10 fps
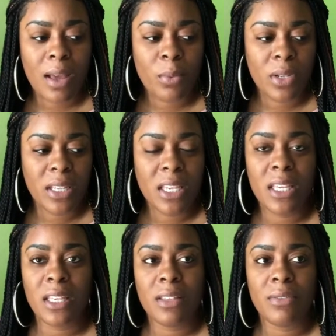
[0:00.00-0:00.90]
would
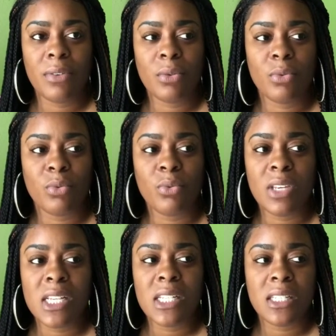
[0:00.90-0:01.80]
give
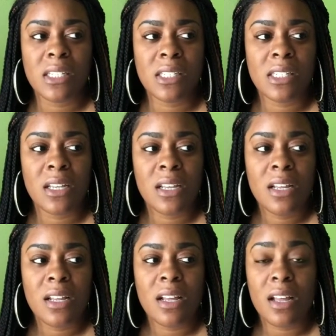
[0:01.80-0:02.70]
reasons
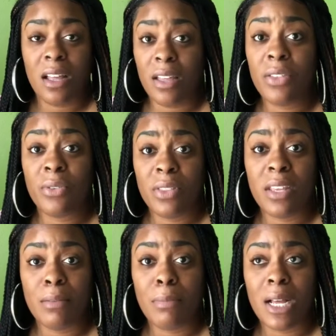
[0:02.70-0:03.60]
other
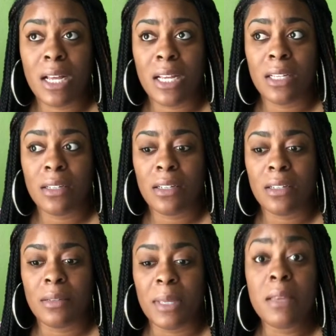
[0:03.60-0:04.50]
than my
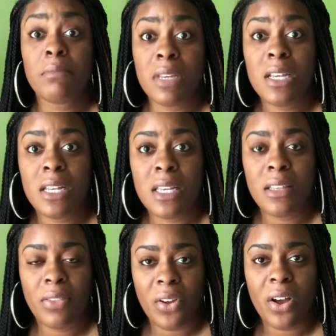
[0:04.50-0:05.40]

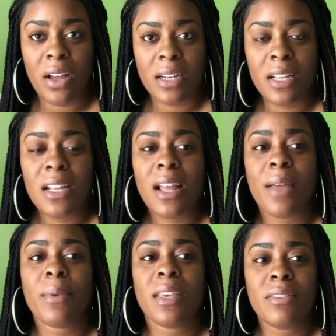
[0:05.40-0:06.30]
immediate thought.
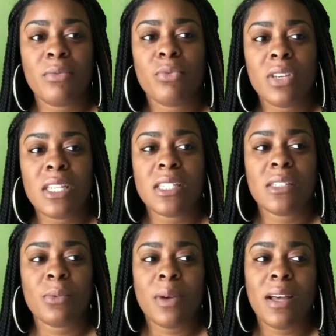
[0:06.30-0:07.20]
I would give
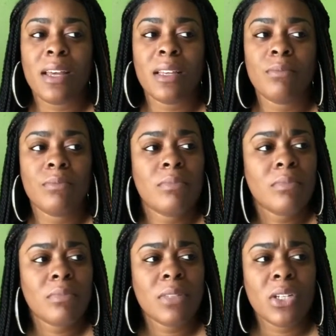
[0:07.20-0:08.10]
reasons why,
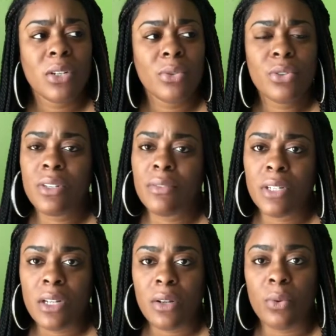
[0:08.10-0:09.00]
you never
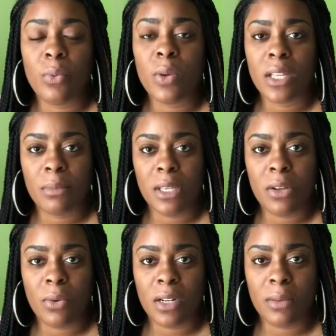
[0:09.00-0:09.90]
know what could be
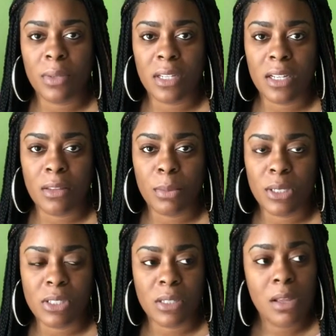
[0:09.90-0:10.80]
going on with another
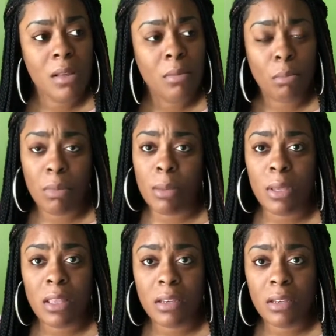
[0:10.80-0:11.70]
person.
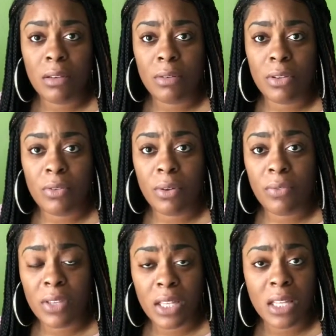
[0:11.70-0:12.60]
Maybe they're,
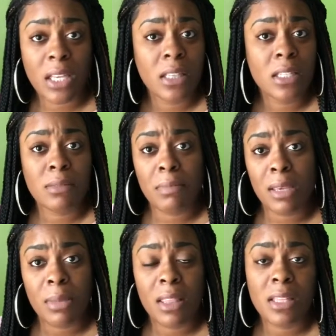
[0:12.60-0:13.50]
feeling like this,
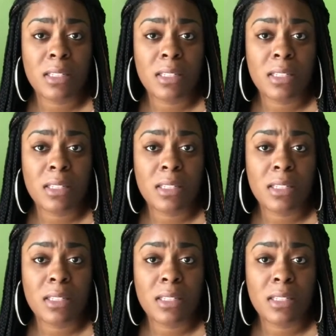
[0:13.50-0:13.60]
maybe